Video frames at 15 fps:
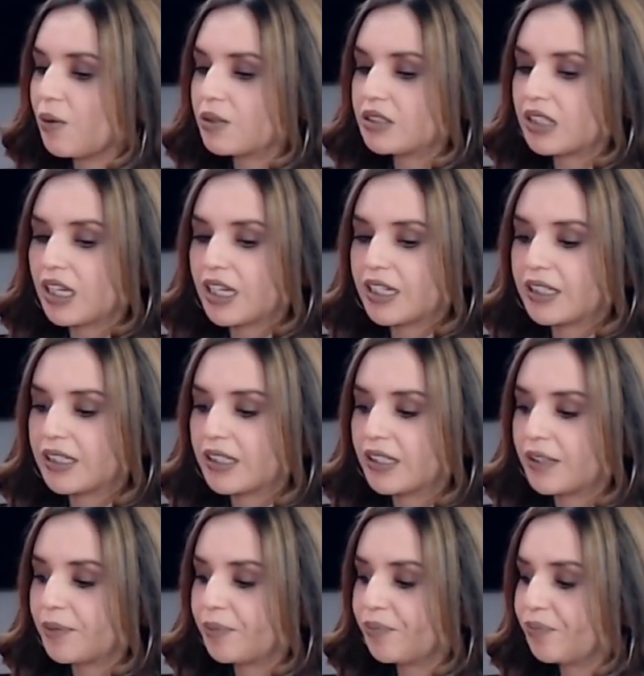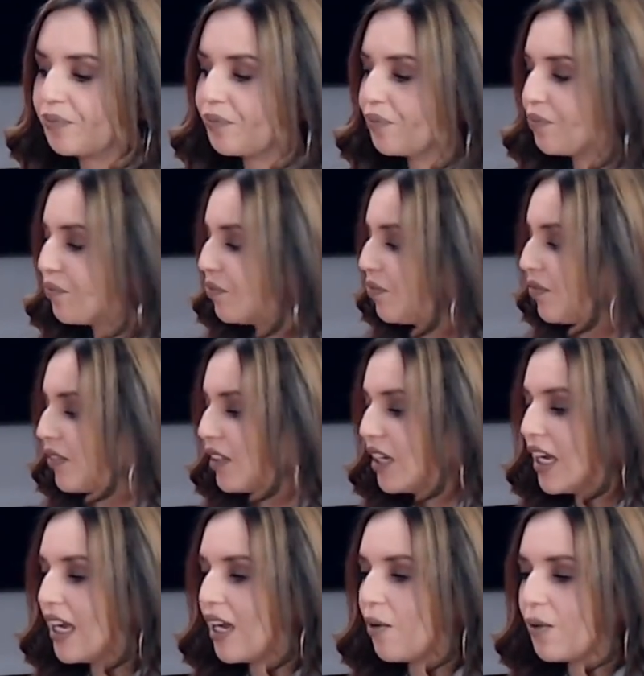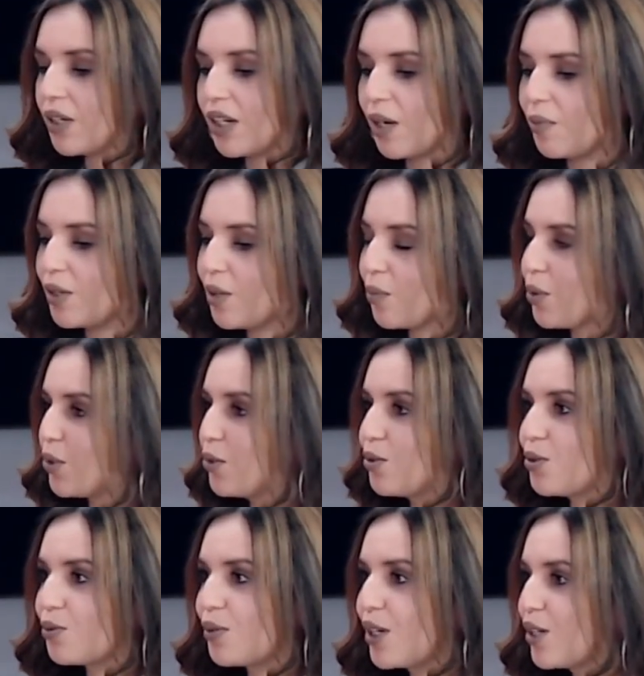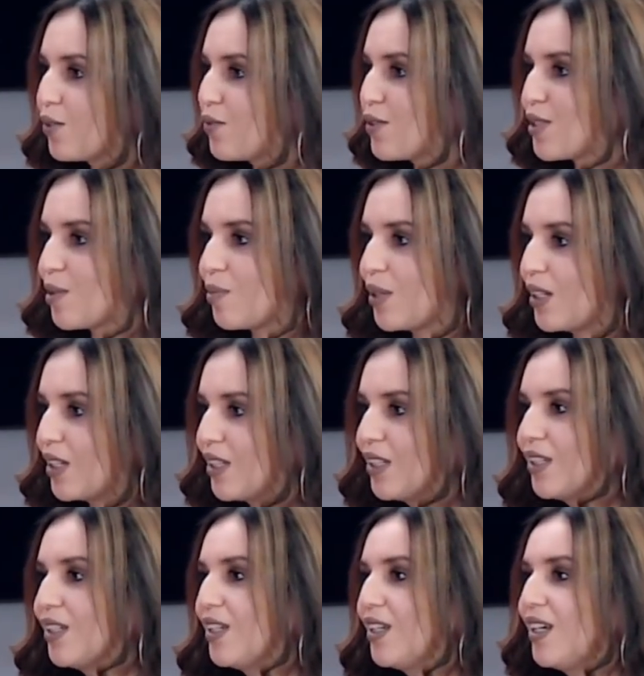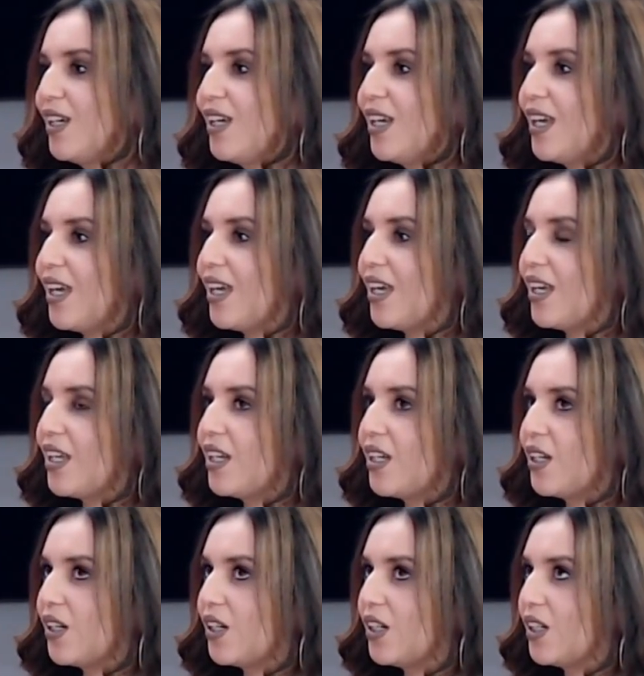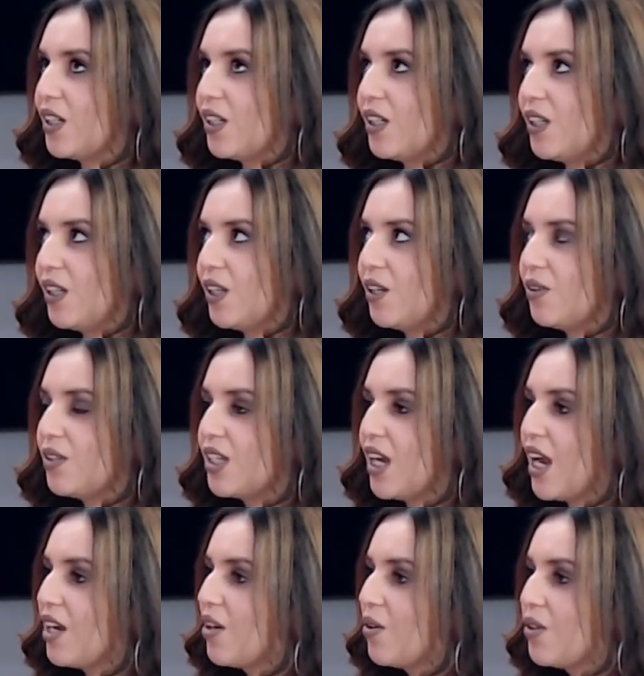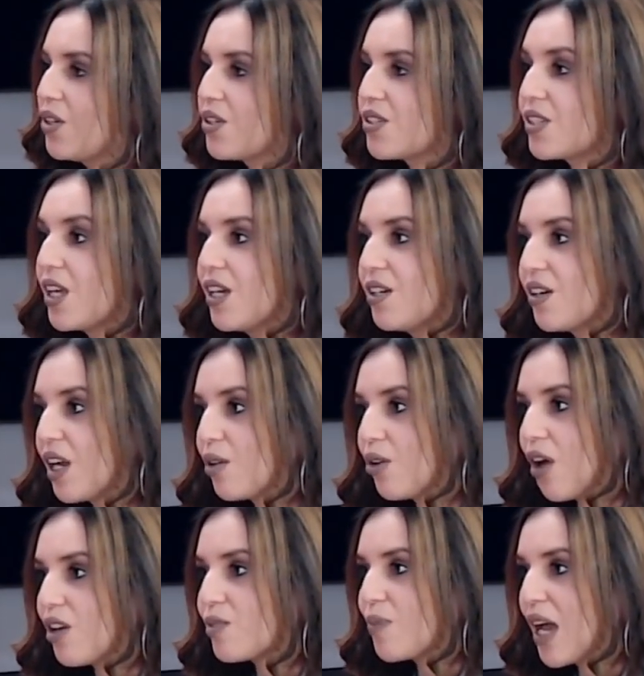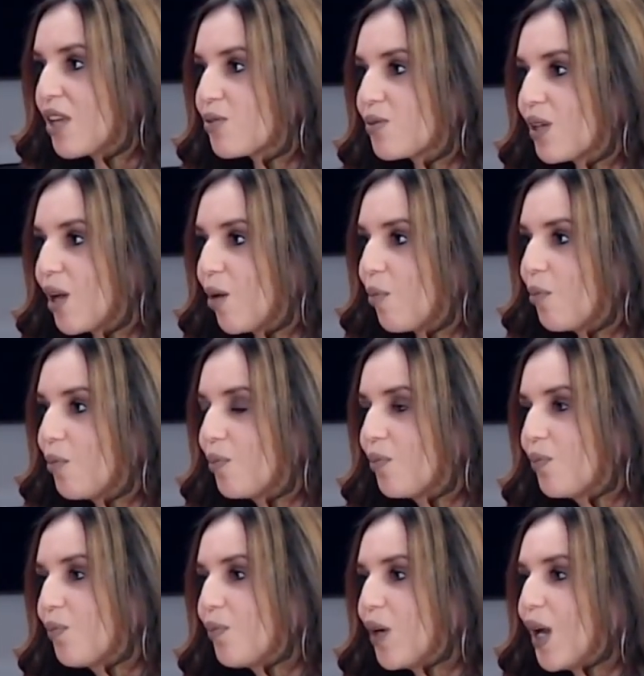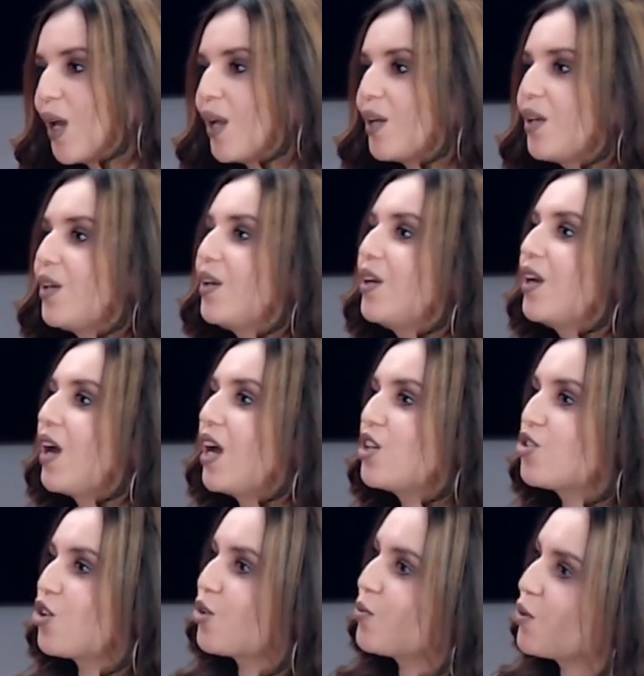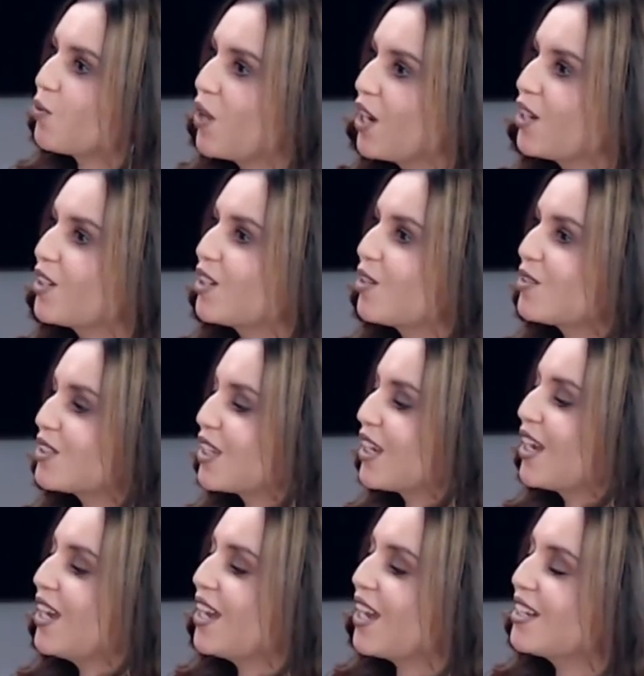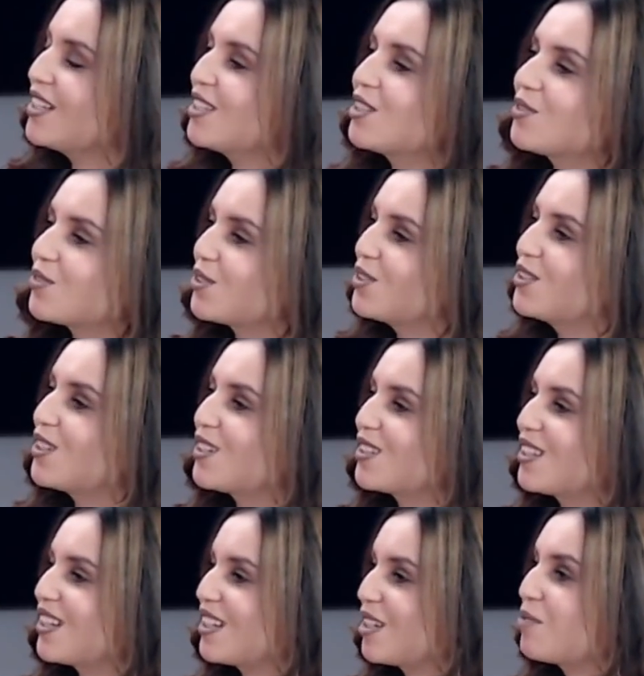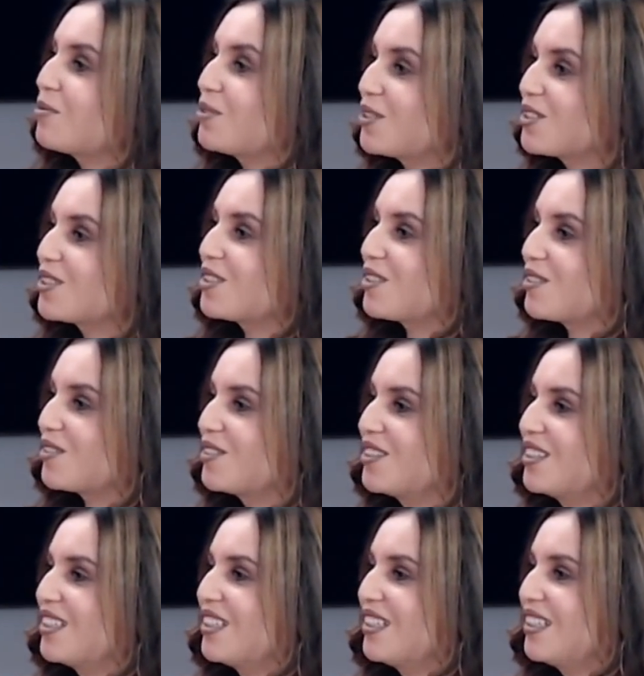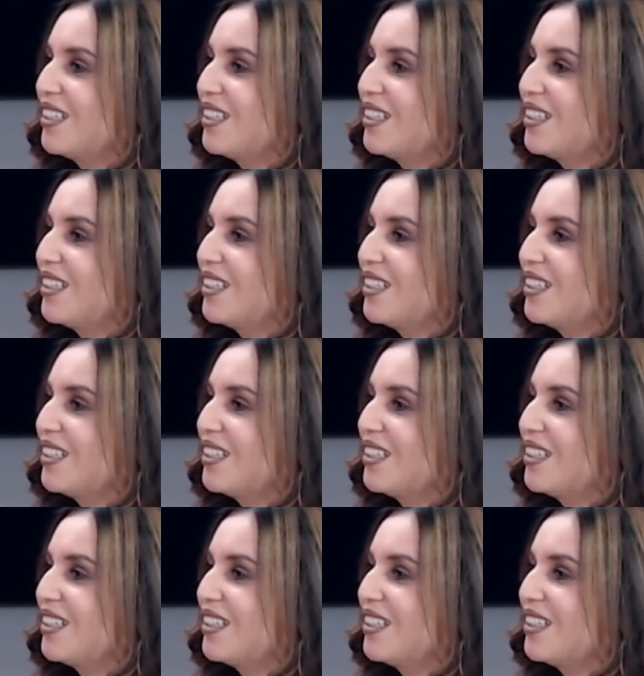I was like, um, hey, I want I want to produce a record for somebody, and uh, little did I know years later I'd cross paths with him, and I showed him the record. I was like, hey, I did this for you, dog, like a couple years ago.